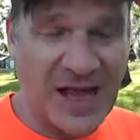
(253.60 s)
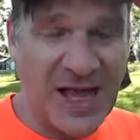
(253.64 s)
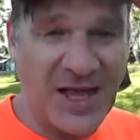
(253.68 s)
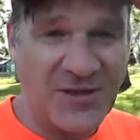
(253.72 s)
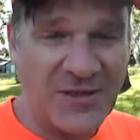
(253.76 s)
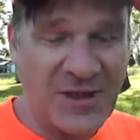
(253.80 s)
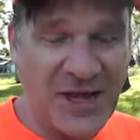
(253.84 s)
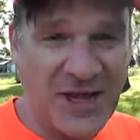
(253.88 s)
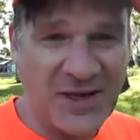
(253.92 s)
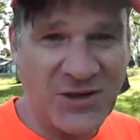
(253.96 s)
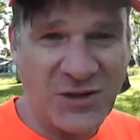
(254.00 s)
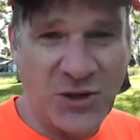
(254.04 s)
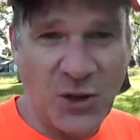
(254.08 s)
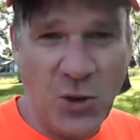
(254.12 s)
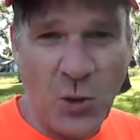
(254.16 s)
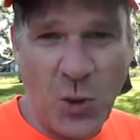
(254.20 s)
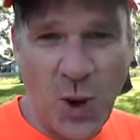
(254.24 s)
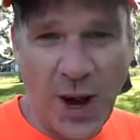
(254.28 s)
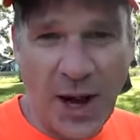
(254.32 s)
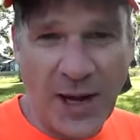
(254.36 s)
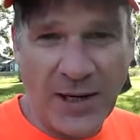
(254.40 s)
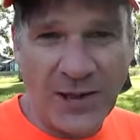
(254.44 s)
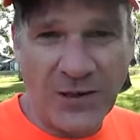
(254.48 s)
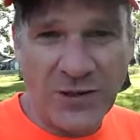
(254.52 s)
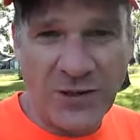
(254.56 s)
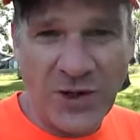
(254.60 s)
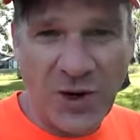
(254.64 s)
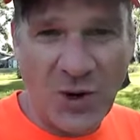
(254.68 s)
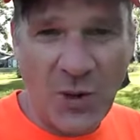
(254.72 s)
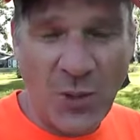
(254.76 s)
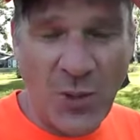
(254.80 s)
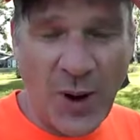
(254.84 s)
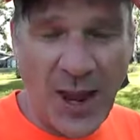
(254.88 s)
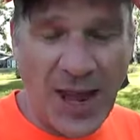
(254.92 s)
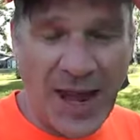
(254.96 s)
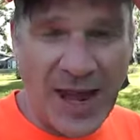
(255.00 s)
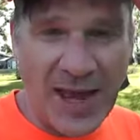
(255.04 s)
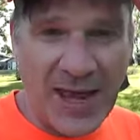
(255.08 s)
Then you wander
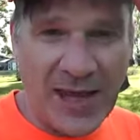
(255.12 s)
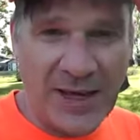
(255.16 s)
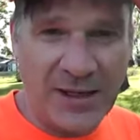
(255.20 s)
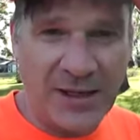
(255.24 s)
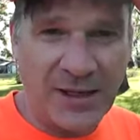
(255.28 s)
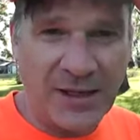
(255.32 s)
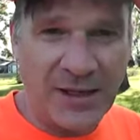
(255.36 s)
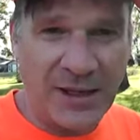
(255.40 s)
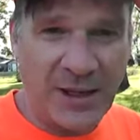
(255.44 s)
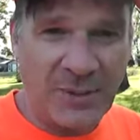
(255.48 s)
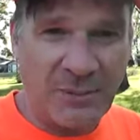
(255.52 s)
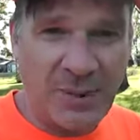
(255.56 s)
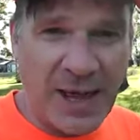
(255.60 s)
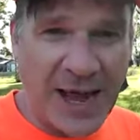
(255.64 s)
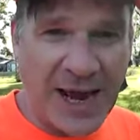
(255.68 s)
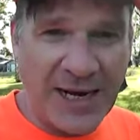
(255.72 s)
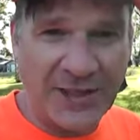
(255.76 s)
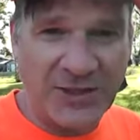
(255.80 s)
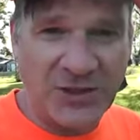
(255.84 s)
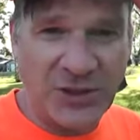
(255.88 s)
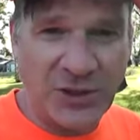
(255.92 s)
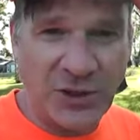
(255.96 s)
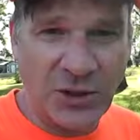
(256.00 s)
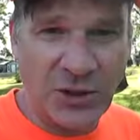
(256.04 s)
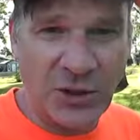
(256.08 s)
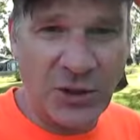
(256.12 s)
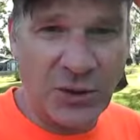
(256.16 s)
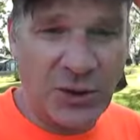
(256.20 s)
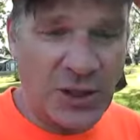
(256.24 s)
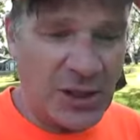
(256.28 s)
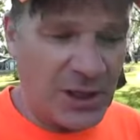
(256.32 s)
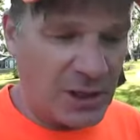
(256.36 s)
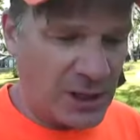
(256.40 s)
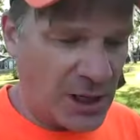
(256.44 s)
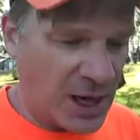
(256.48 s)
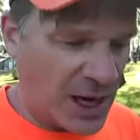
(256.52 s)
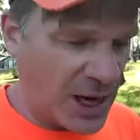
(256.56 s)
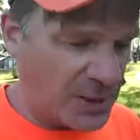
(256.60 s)
away back to
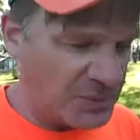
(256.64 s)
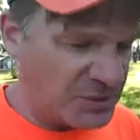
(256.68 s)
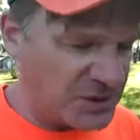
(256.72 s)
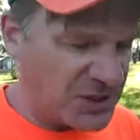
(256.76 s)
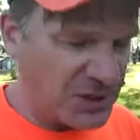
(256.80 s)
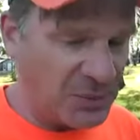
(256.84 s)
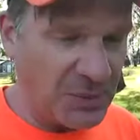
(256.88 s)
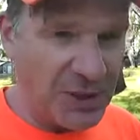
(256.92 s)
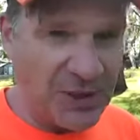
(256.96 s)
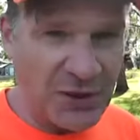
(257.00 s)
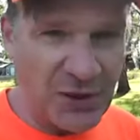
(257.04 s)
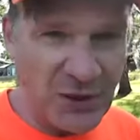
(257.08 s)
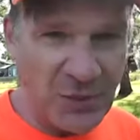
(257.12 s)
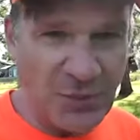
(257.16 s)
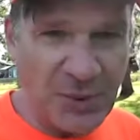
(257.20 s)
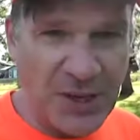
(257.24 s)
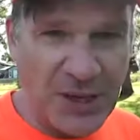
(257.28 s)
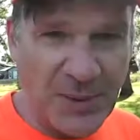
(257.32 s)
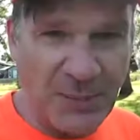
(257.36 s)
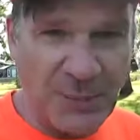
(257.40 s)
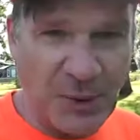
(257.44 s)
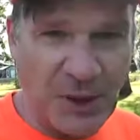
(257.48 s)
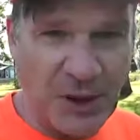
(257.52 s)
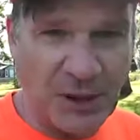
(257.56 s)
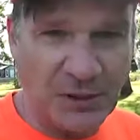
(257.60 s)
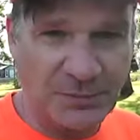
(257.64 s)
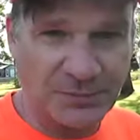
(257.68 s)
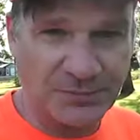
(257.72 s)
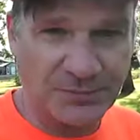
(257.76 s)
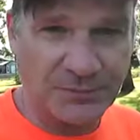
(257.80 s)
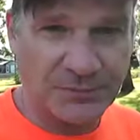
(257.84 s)
um, some other people.